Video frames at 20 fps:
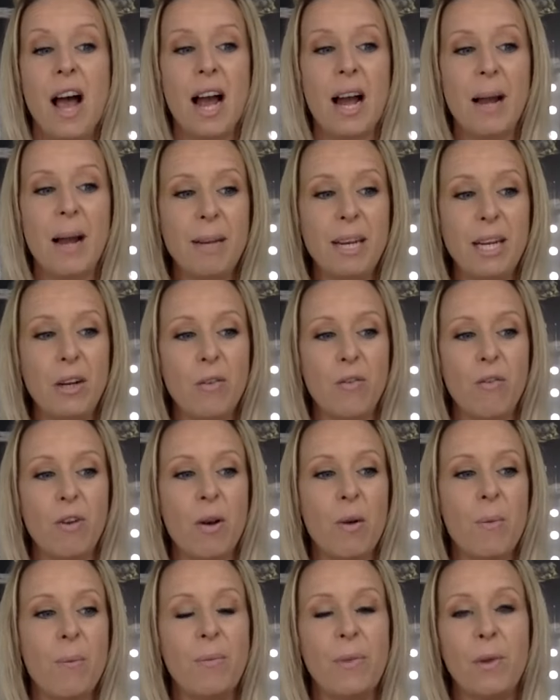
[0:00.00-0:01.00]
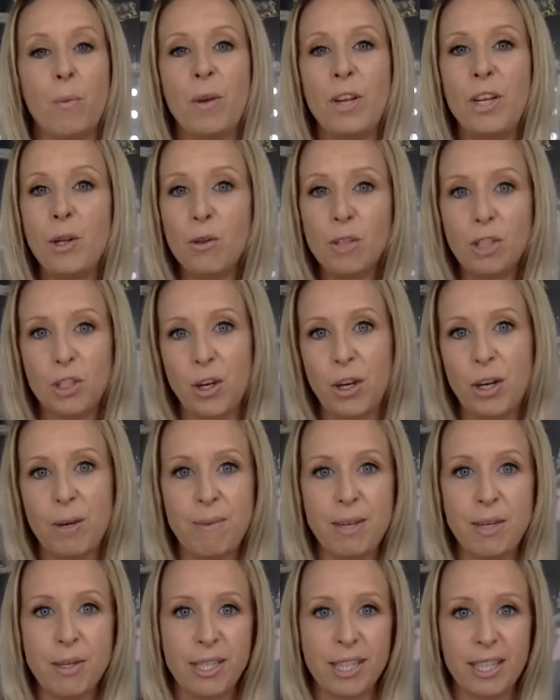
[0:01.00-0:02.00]
I mean, from when you're
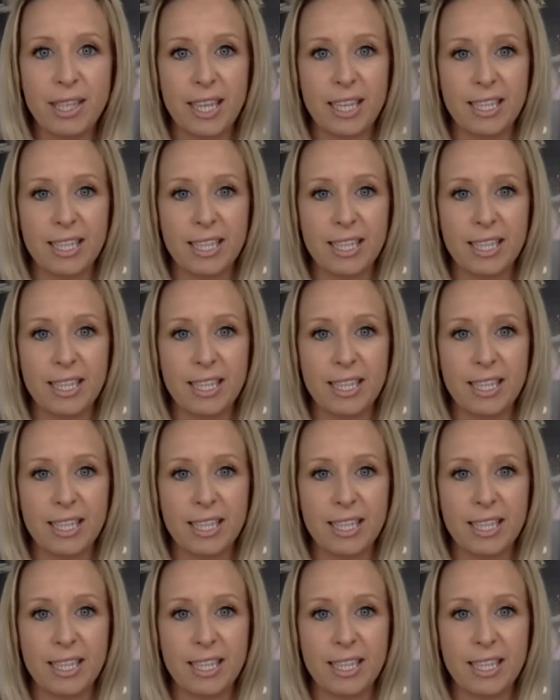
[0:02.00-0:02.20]
starting music